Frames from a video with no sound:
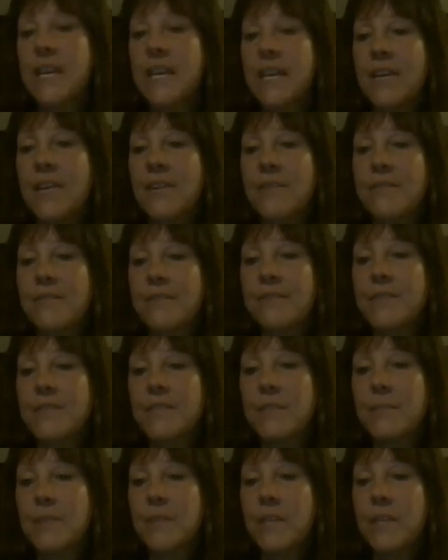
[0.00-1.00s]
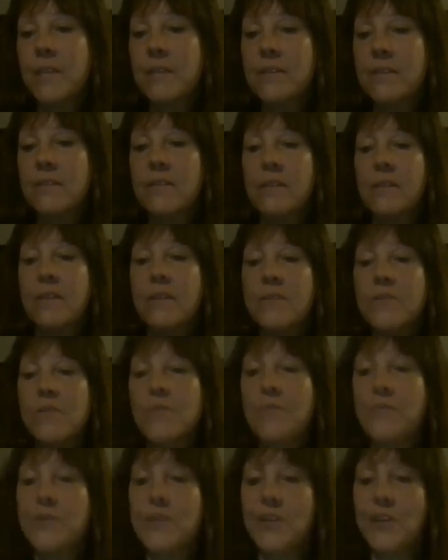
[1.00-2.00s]
add our 15 minutes. So
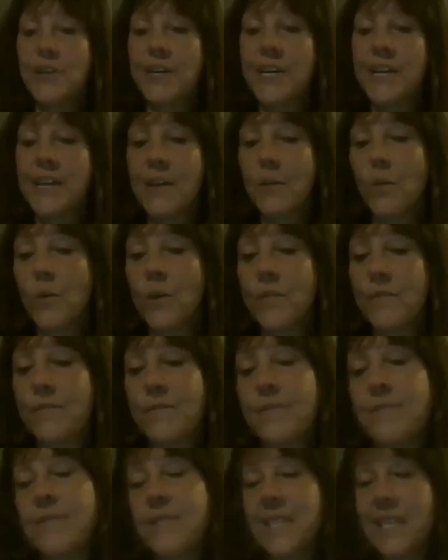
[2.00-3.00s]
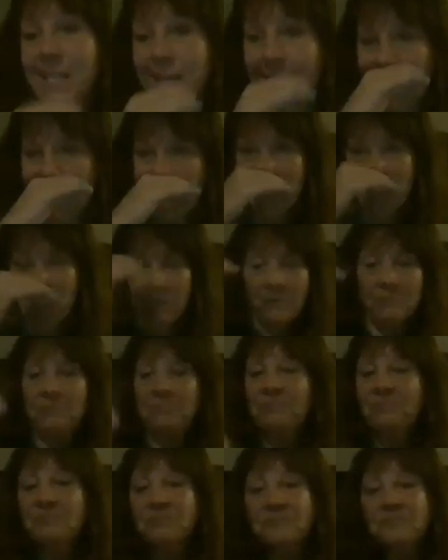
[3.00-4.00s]
if we're starting at 1:15,
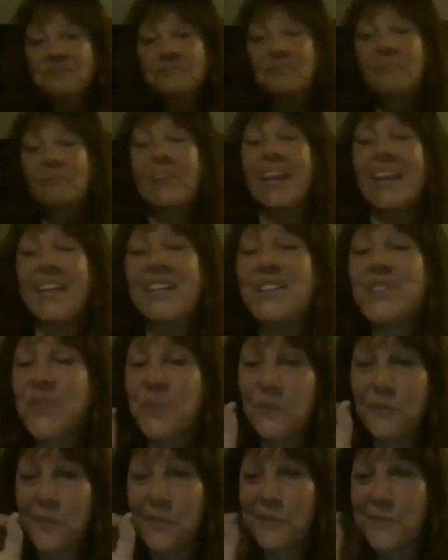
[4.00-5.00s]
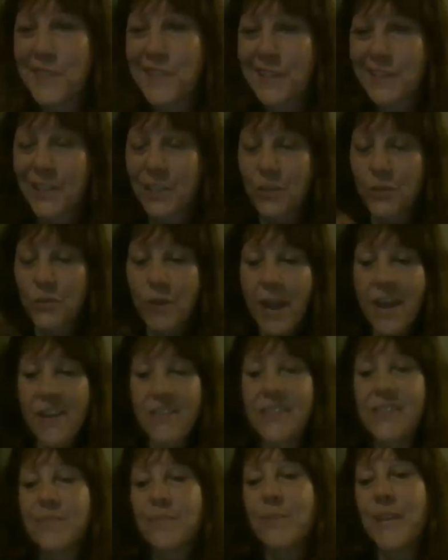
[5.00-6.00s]
I could do 15 little
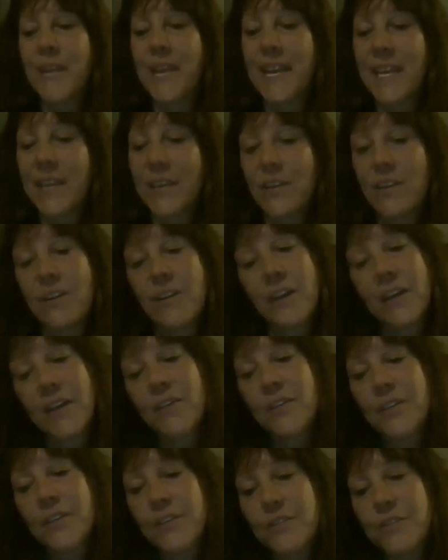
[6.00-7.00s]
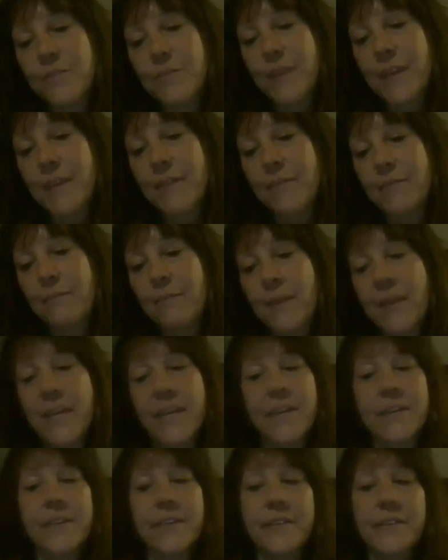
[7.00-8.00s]
rocks, but I could use my
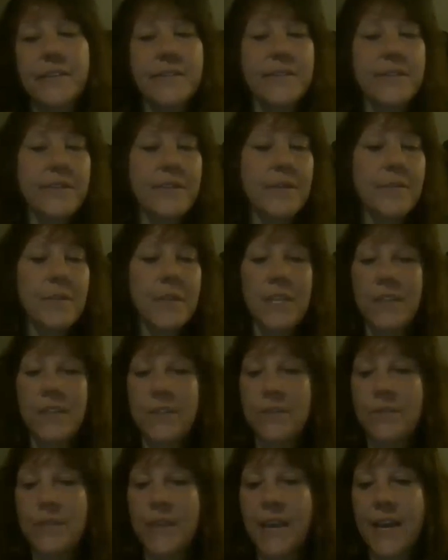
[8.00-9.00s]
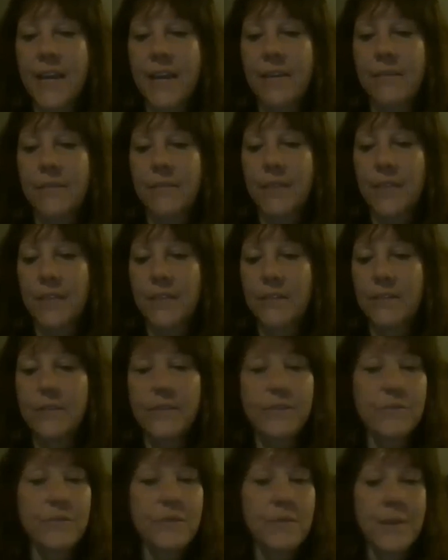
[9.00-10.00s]
hills, so I'm gonna do that.
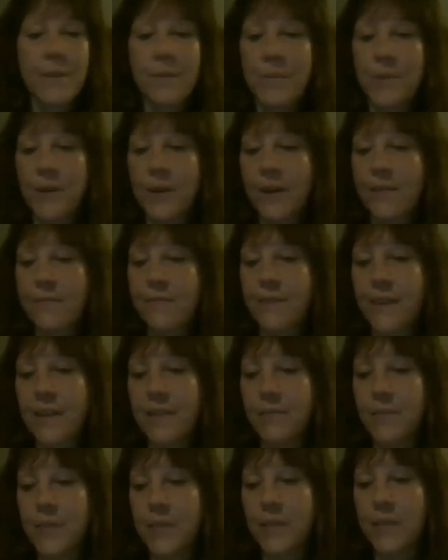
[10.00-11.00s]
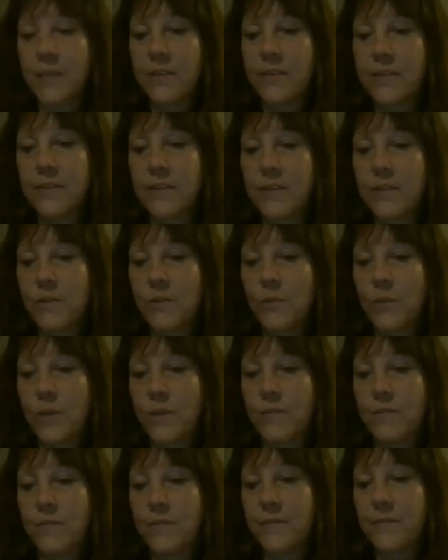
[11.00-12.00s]
Hills, remember, are 5 minutes, so
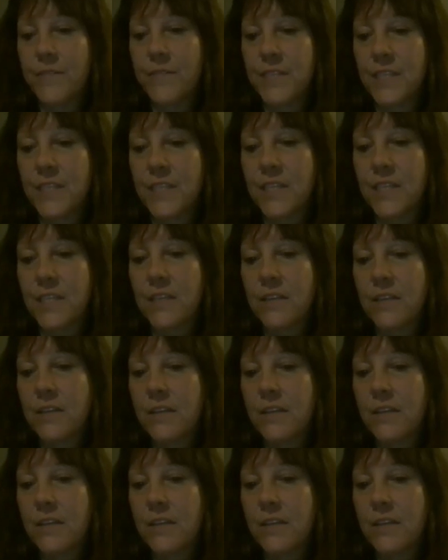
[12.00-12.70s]
1:15